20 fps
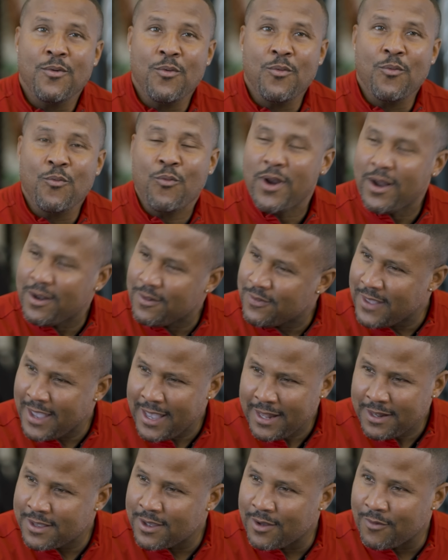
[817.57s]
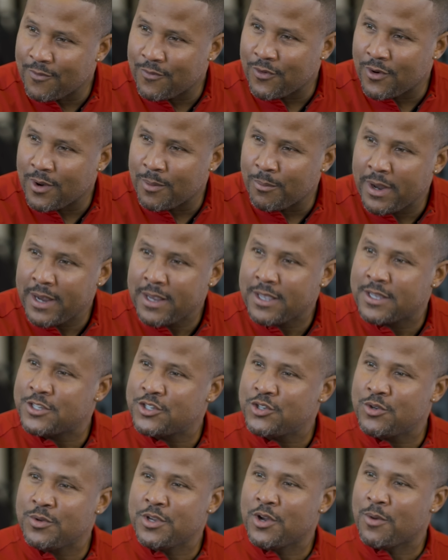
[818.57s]
where'd that come from, right?
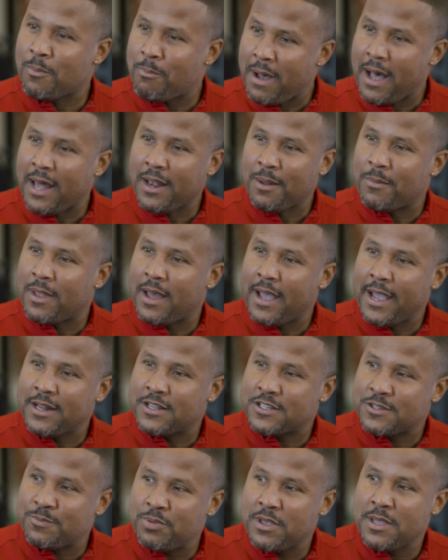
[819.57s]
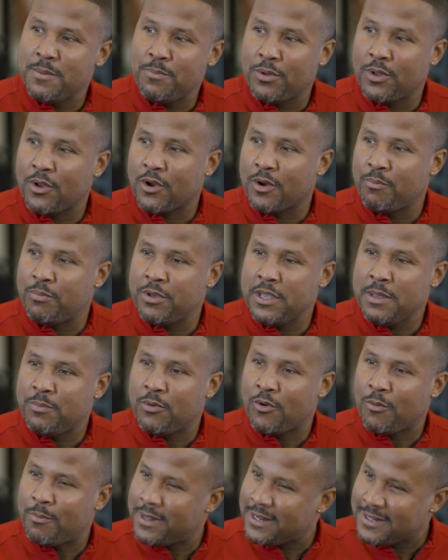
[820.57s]
Because you, your bottom line is people are
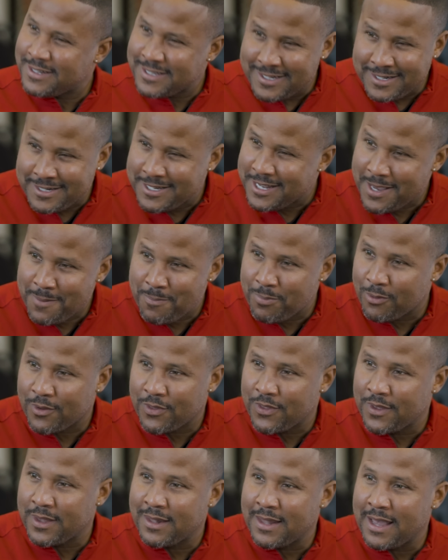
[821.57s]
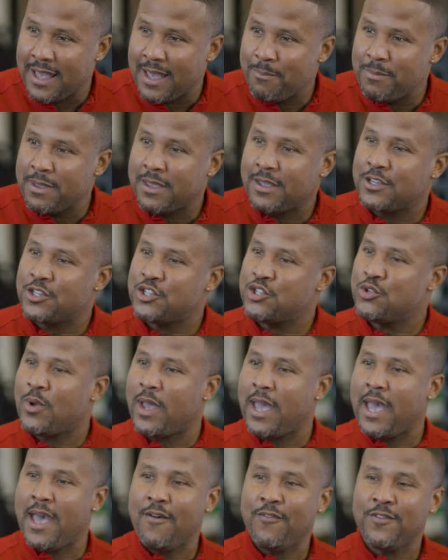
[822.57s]
people, but it's deeper than that, because you
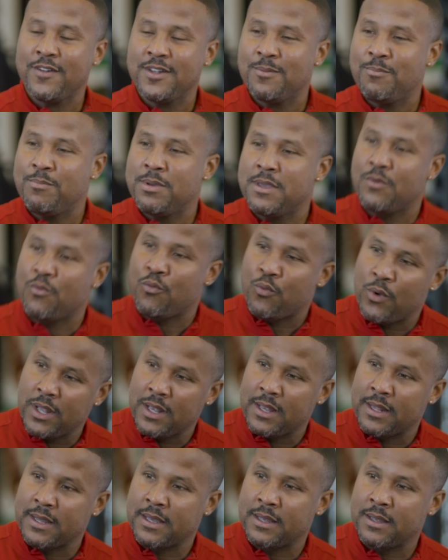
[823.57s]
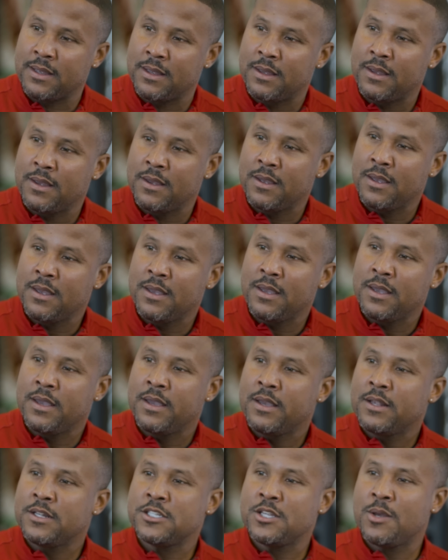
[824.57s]
have to be willing
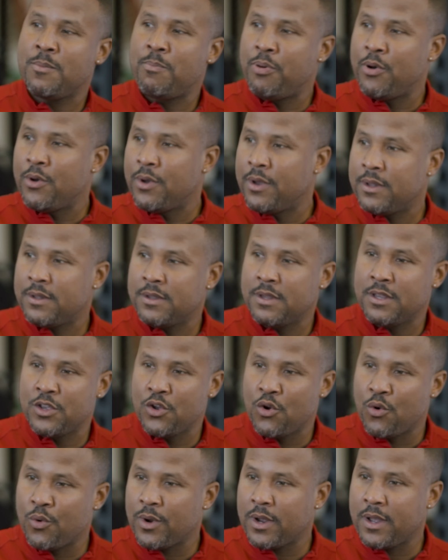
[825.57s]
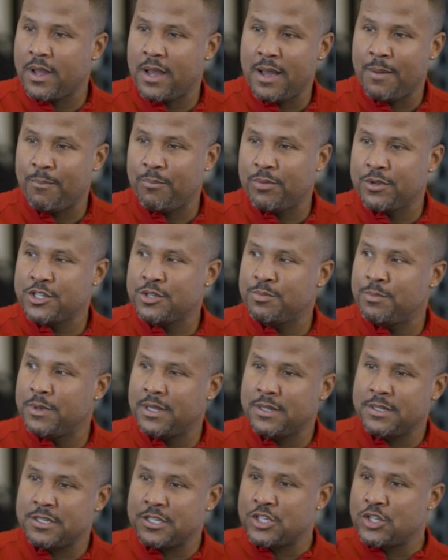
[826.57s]
to put your
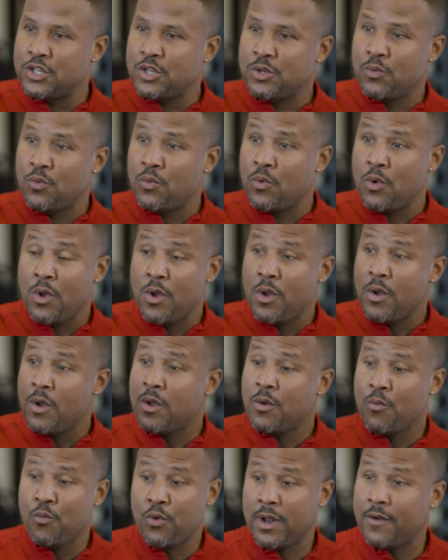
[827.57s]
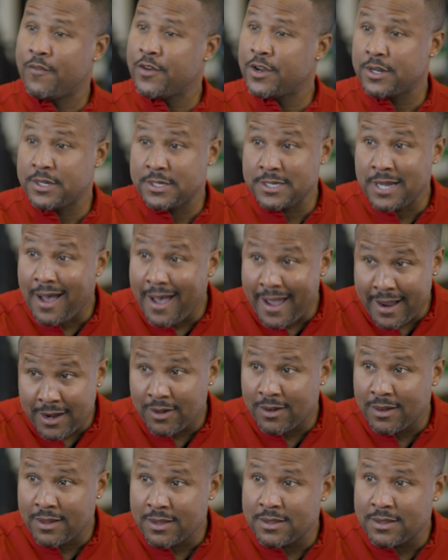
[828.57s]
accomplishments, you, whatever your title